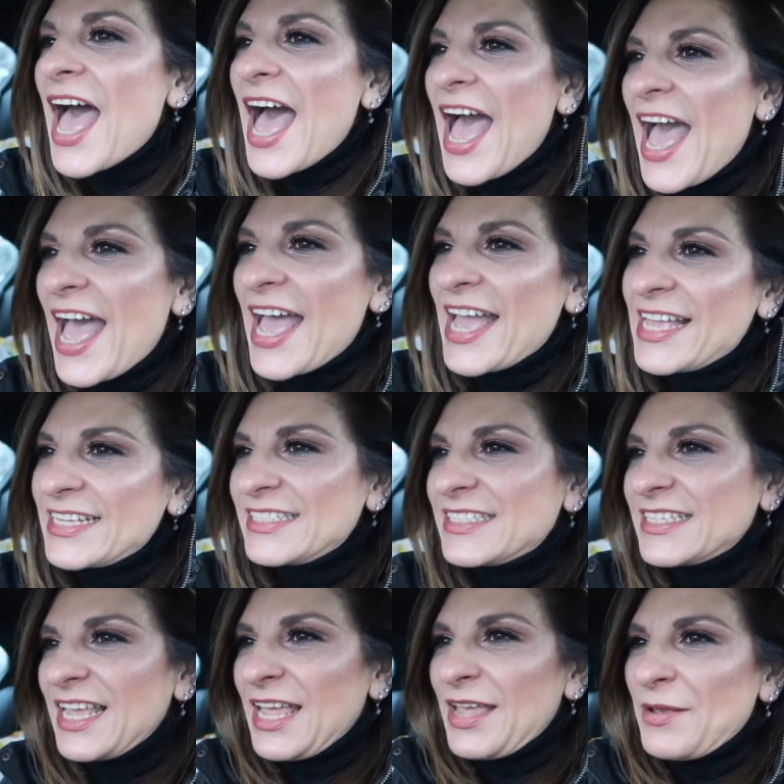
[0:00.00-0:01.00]
And
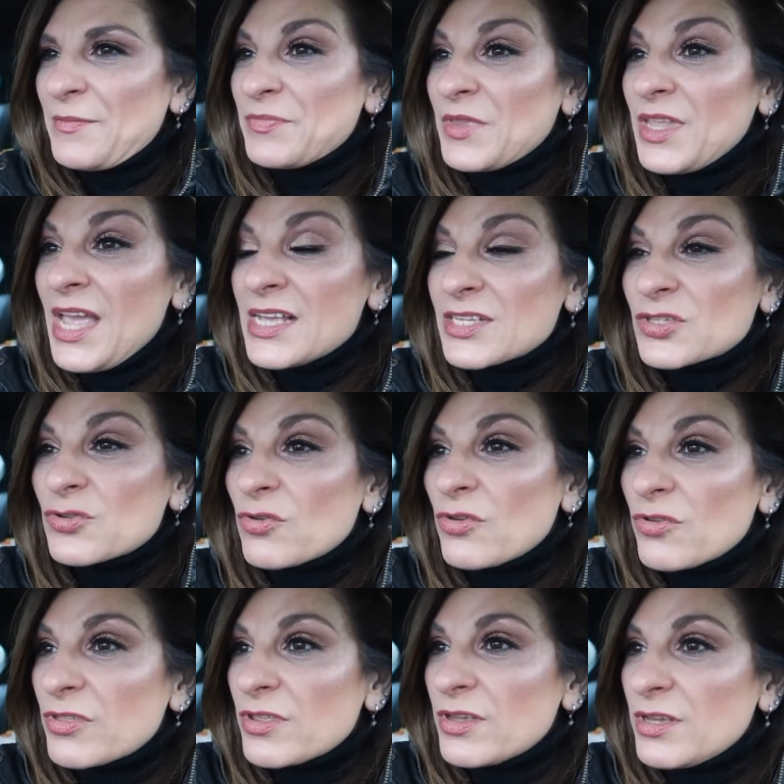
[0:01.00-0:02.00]
yeah,
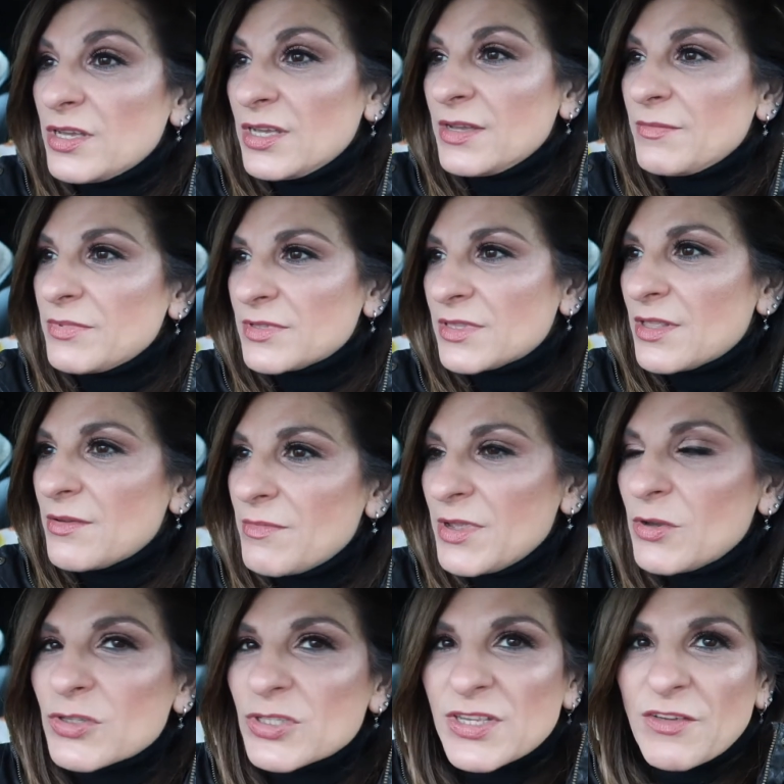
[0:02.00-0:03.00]
so the
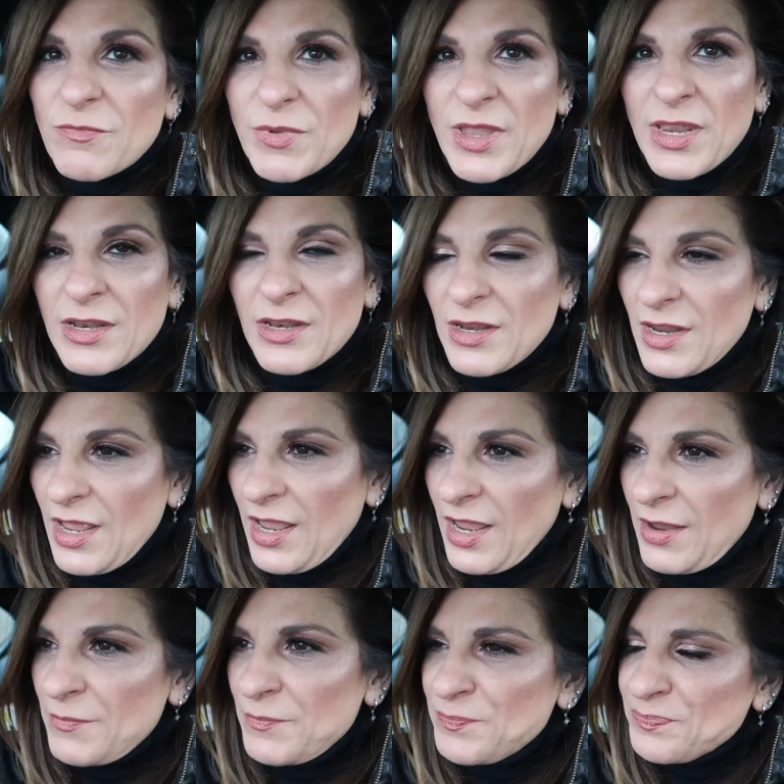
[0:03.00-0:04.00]
meals have
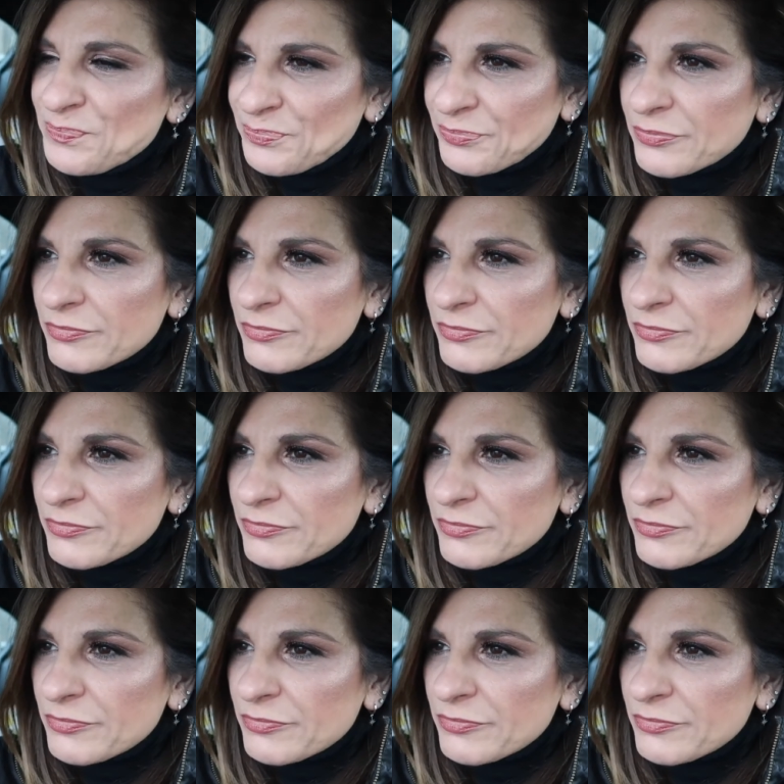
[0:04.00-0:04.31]
been